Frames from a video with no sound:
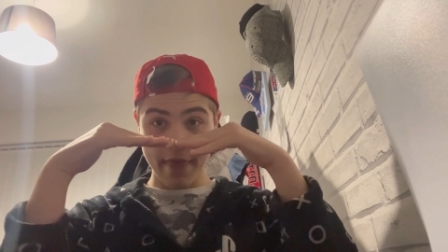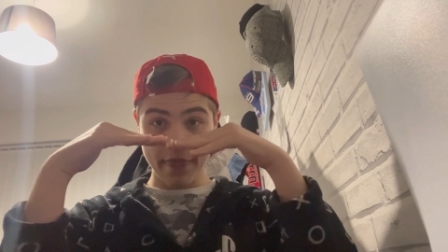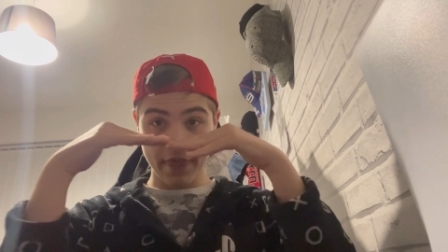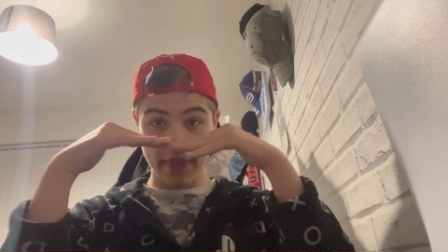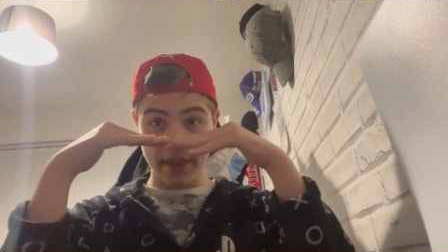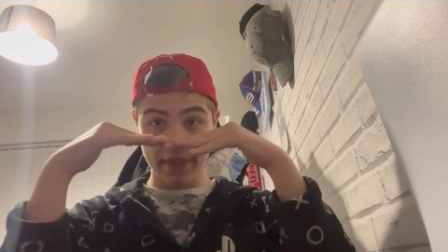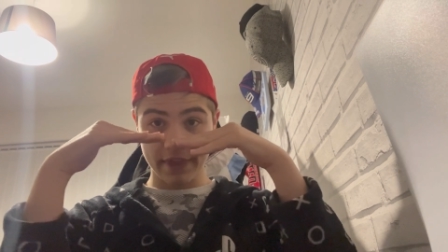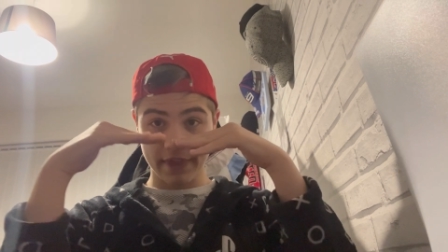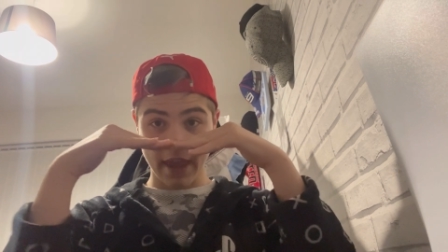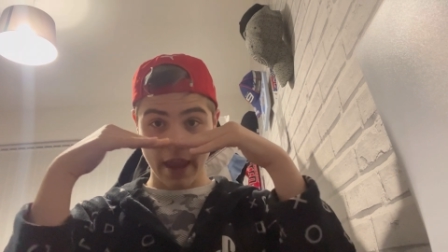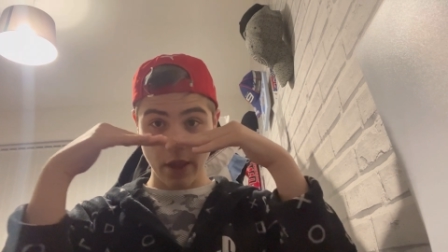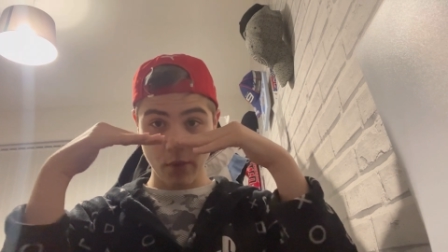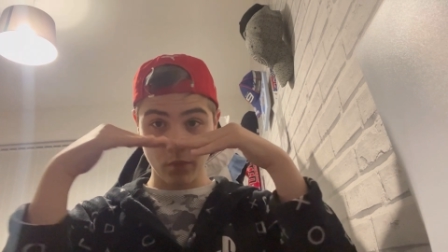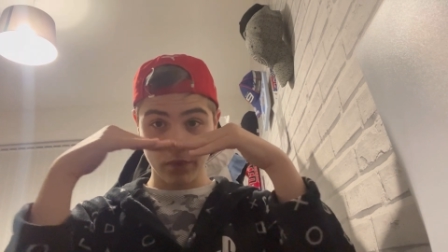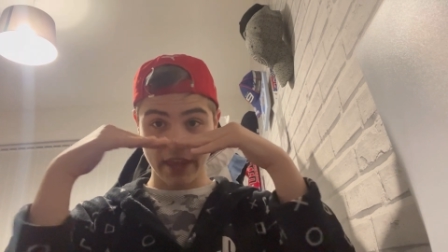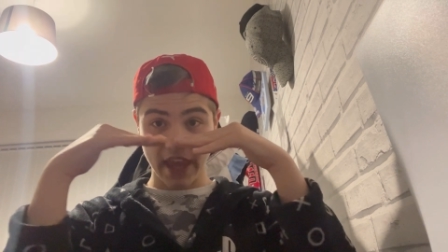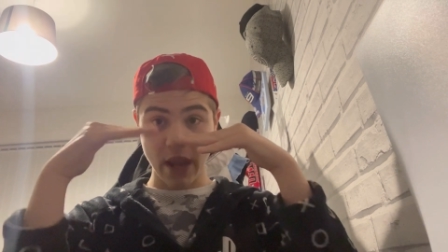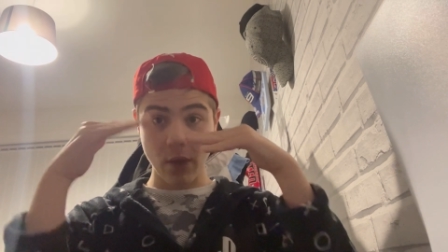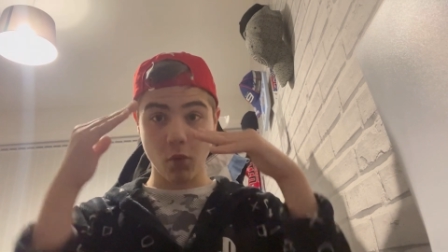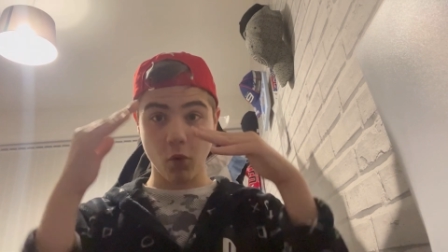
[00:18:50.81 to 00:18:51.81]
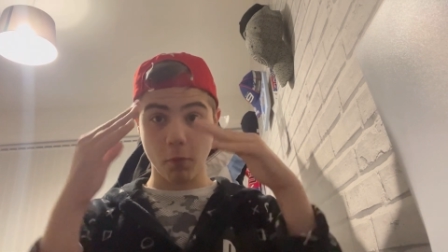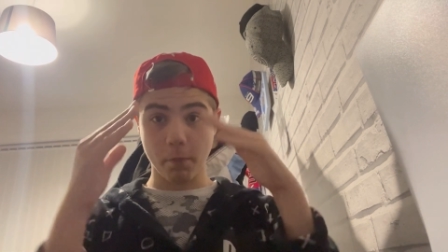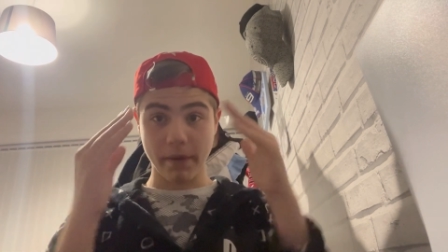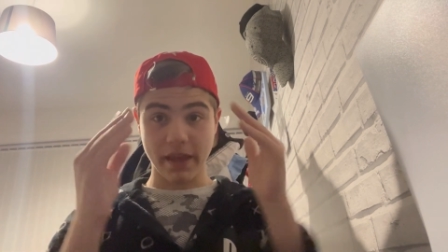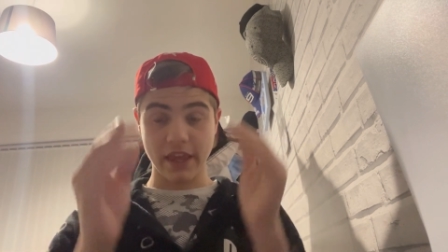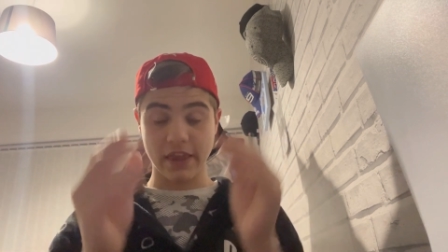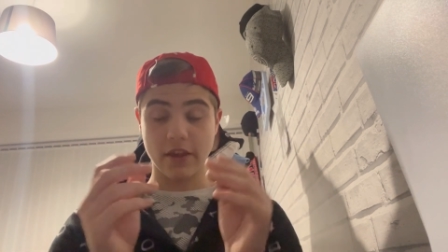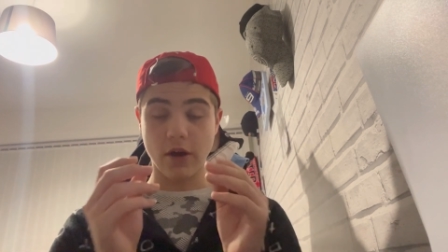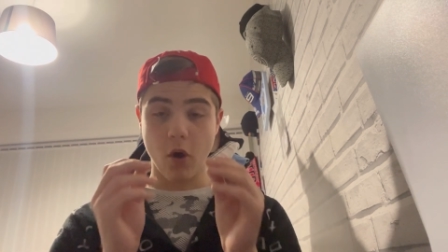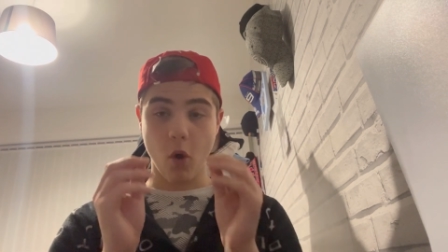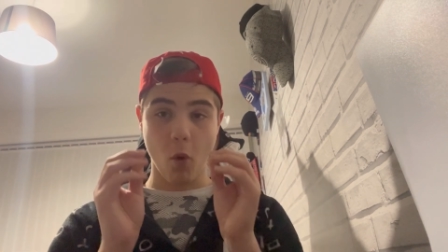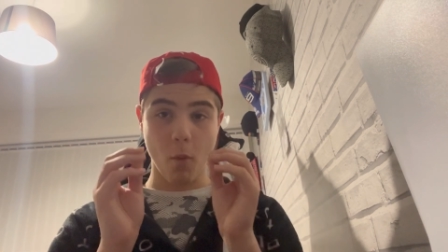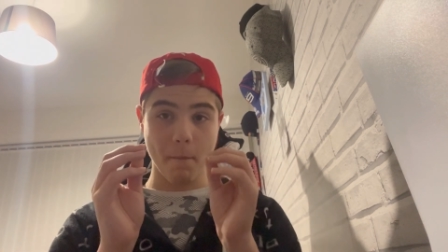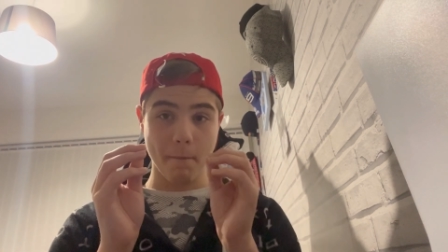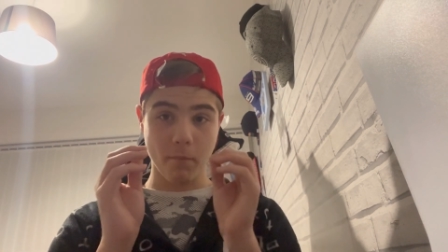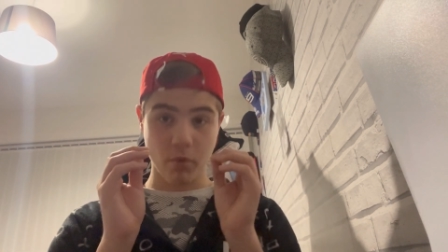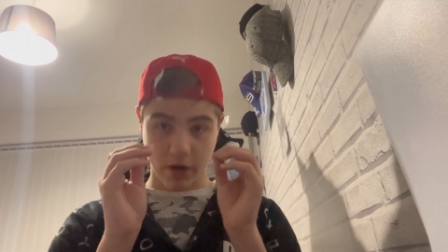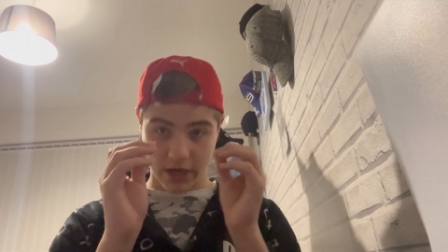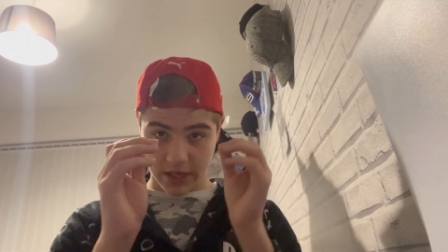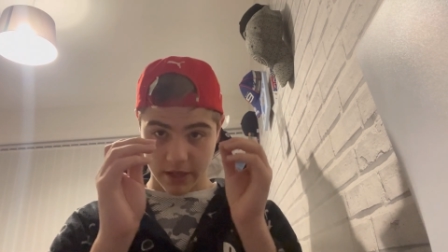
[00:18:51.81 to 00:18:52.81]
They will be
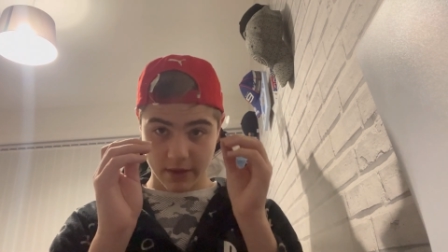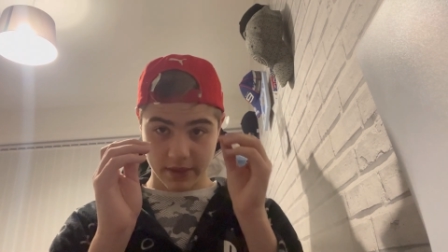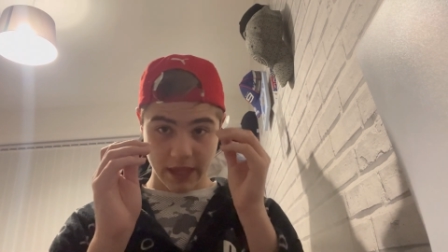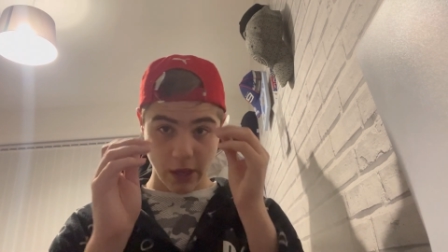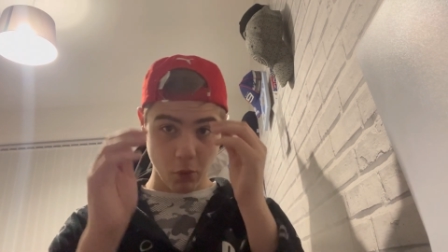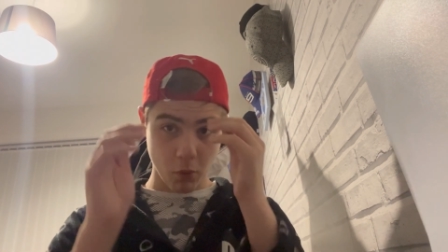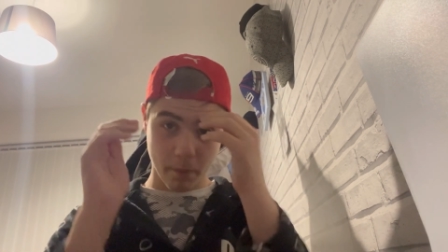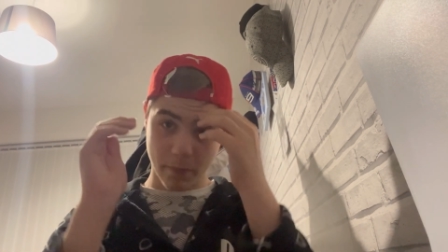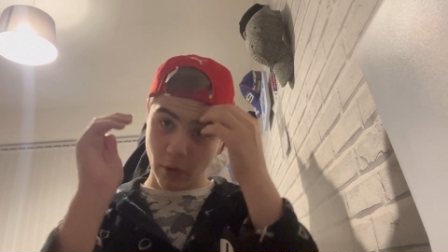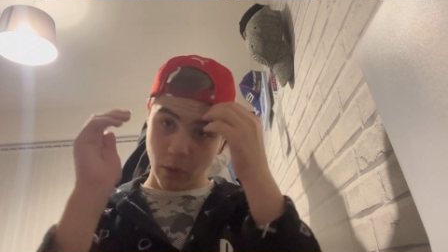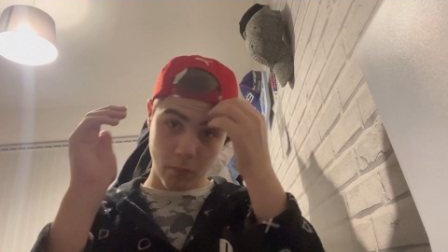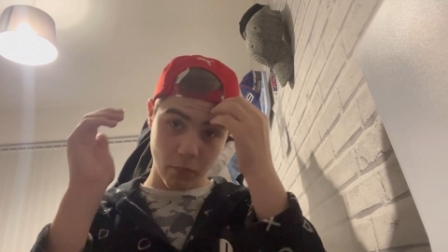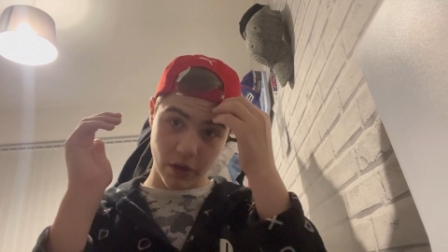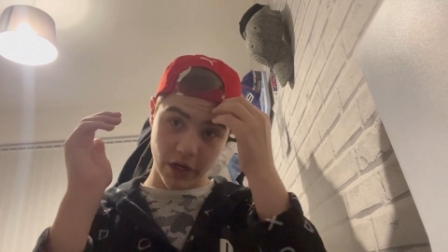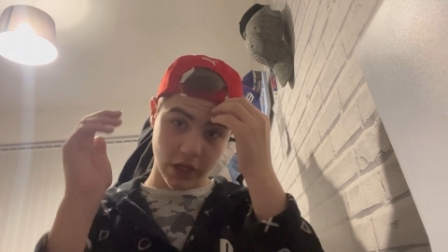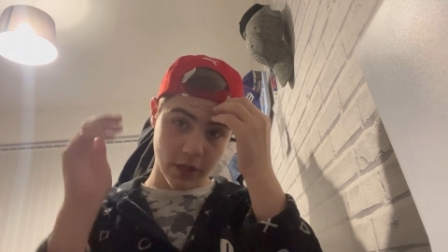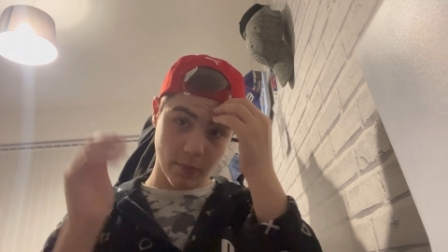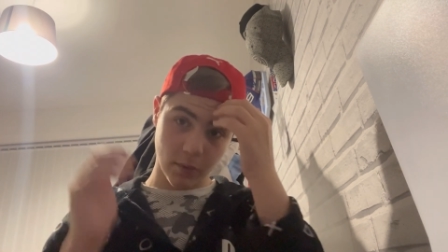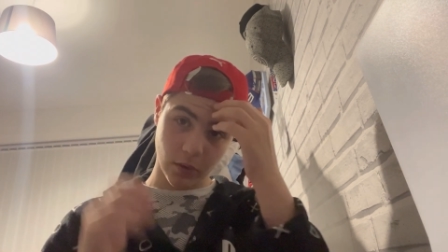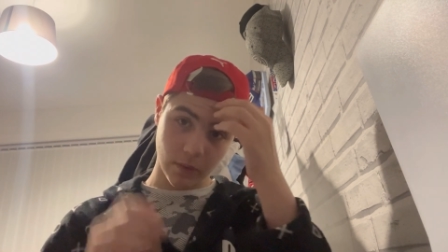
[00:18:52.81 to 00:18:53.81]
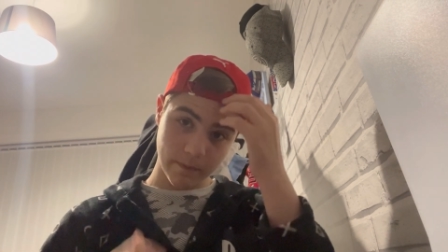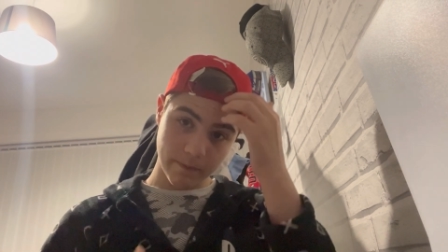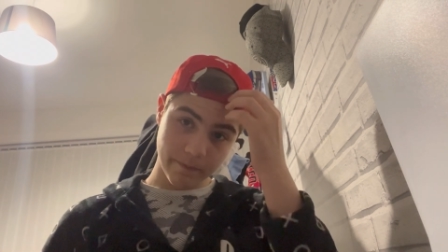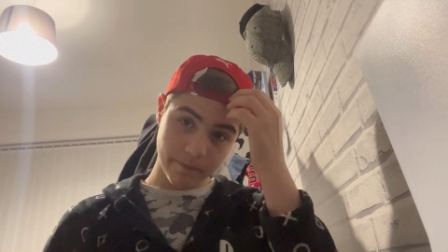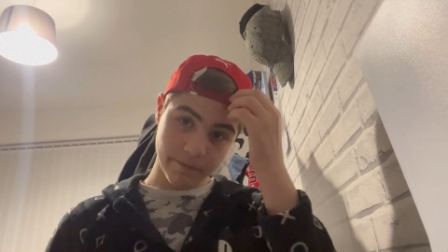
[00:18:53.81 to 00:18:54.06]
unbreakable.